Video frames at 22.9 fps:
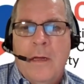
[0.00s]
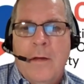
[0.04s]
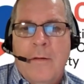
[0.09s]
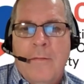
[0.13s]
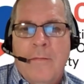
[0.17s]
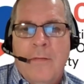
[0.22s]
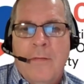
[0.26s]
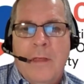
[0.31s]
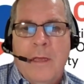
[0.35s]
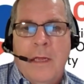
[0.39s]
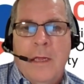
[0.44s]

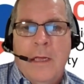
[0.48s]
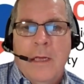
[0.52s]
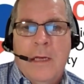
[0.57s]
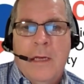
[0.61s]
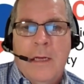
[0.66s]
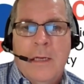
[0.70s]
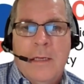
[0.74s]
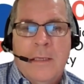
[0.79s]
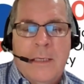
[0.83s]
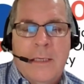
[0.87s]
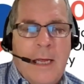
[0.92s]
of the
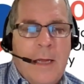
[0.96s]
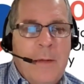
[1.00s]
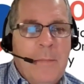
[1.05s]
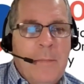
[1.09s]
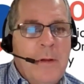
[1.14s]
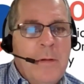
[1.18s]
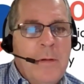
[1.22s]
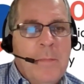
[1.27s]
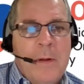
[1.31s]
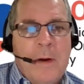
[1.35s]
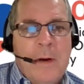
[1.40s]
uh,
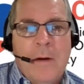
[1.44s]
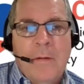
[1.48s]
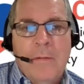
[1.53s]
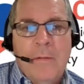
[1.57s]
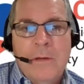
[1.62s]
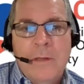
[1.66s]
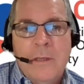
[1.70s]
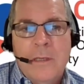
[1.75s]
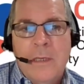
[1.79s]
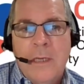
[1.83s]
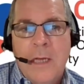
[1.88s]
statement, but I
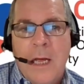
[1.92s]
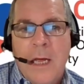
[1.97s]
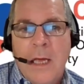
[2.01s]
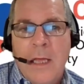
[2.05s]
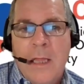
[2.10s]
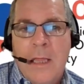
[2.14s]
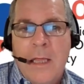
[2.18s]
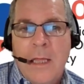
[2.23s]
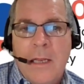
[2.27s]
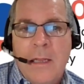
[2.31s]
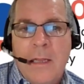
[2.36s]
would
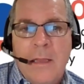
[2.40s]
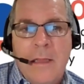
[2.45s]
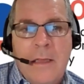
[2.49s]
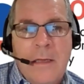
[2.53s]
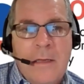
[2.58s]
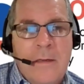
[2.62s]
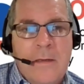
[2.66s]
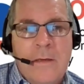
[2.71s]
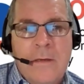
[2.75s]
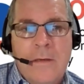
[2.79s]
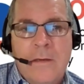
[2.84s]
say that
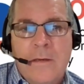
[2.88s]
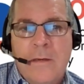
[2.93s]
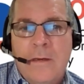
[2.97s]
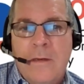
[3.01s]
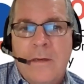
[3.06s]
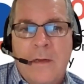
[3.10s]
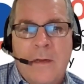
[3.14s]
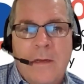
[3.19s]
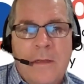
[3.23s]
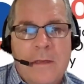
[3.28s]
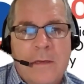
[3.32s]
this
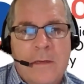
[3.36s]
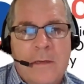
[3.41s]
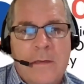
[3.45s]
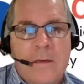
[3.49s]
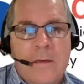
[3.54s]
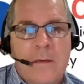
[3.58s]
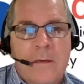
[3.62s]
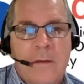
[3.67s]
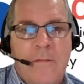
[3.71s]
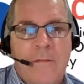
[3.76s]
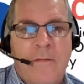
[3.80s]
is
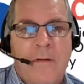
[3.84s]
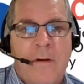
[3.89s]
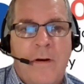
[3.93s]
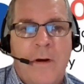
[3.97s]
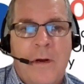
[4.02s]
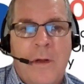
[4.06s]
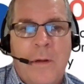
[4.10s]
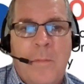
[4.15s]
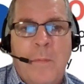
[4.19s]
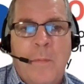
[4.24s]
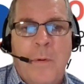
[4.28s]
this is a
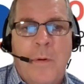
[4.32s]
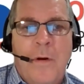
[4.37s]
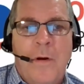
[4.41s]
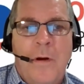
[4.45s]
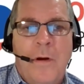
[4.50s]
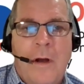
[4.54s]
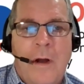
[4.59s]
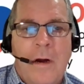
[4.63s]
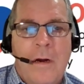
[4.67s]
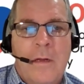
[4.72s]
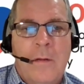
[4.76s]
very
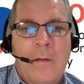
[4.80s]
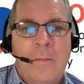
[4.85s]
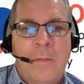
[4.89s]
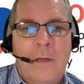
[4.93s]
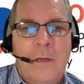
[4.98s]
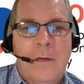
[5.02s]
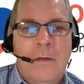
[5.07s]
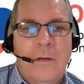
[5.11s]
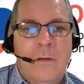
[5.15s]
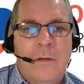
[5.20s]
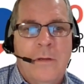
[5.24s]
important
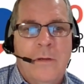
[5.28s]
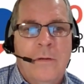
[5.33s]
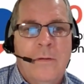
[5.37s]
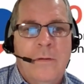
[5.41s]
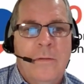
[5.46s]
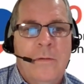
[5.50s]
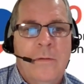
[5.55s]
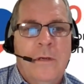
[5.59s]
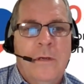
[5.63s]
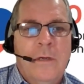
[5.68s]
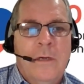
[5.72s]
document
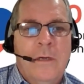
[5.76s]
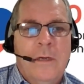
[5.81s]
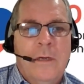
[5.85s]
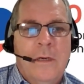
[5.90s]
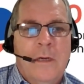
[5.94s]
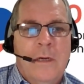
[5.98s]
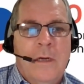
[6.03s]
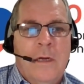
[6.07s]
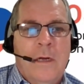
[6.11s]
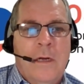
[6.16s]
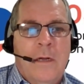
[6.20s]
to
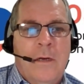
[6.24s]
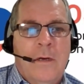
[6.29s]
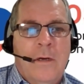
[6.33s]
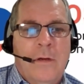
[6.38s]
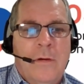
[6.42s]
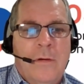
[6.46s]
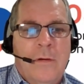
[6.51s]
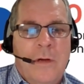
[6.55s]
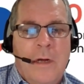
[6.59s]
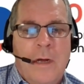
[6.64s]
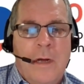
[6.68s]

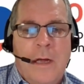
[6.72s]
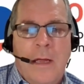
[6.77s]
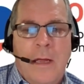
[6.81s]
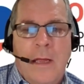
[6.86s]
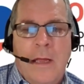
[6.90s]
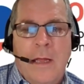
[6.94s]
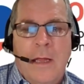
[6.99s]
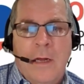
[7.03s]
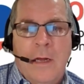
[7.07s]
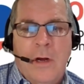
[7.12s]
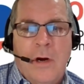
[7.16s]
to
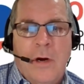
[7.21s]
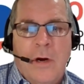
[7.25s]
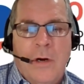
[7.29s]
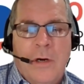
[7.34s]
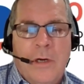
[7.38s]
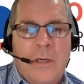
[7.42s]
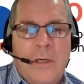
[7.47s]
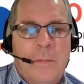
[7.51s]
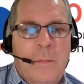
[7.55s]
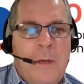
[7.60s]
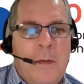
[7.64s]

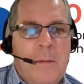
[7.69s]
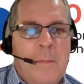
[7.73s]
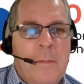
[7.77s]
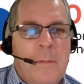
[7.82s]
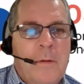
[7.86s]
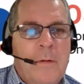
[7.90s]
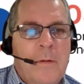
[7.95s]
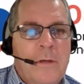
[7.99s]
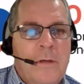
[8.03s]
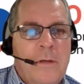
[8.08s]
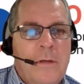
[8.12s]
encourage
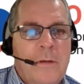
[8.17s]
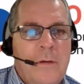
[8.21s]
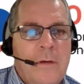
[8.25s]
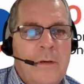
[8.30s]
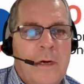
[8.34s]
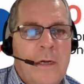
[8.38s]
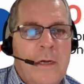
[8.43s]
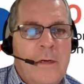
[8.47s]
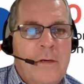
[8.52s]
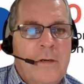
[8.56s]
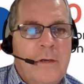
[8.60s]
people to
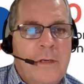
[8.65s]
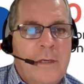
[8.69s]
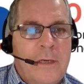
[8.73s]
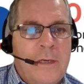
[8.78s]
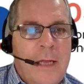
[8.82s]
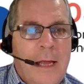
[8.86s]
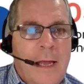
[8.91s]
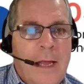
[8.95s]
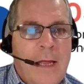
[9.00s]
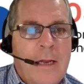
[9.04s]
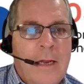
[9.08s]

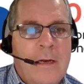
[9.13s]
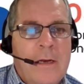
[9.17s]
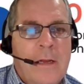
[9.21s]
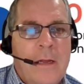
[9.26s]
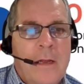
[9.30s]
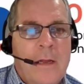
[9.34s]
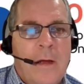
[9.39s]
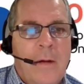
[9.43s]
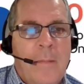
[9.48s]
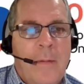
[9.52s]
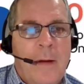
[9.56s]
understand
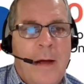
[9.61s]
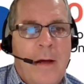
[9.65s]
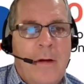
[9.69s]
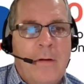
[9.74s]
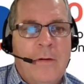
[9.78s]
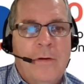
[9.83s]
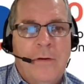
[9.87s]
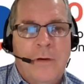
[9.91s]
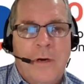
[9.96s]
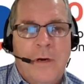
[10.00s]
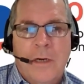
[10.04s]

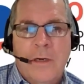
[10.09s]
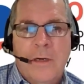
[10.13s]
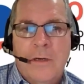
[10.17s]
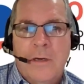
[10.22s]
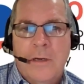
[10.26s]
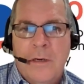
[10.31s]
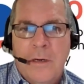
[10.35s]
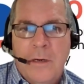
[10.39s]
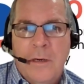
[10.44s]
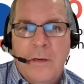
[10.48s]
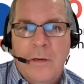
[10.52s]
about drug
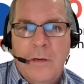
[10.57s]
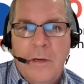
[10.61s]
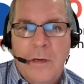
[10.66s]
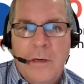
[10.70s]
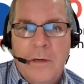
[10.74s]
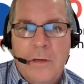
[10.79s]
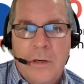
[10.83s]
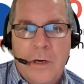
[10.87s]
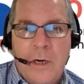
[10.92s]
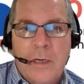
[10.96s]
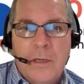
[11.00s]

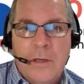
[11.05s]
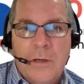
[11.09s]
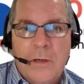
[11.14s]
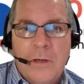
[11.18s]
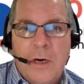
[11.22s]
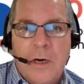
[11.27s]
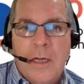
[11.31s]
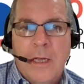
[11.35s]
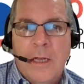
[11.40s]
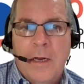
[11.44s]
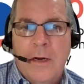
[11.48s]
drug
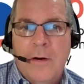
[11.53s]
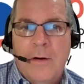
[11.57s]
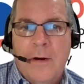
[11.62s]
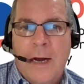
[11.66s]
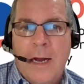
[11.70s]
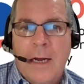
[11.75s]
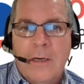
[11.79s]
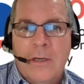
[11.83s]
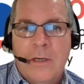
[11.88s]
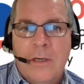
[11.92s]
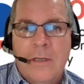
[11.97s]
drug
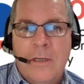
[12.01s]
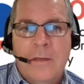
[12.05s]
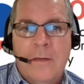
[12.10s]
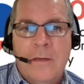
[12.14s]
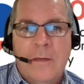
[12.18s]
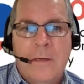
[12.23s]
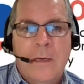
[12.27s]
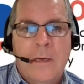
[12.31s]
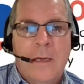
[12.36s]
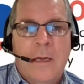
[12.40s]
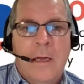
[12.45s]

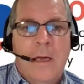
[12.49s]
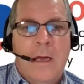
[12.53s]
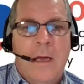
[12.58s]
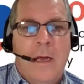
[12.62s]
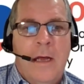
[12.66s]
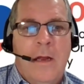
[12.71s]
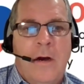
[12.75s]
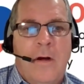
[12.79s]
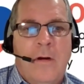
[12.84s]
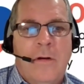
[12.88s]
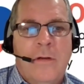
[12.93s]
interactions
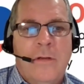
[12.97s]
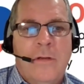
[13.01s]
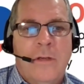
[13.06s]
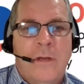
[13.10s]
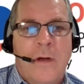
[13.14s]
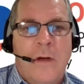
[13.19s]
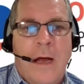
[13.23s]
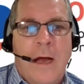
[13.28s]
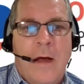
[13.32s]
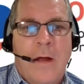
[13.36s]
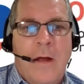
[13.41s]
and
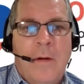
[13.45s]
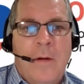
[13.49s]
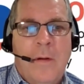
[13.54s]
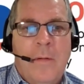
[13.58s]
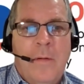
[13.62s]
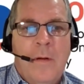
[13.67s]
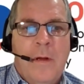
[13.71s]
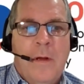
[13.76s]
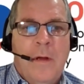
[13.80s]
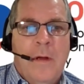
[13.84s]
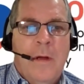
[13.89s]
also how to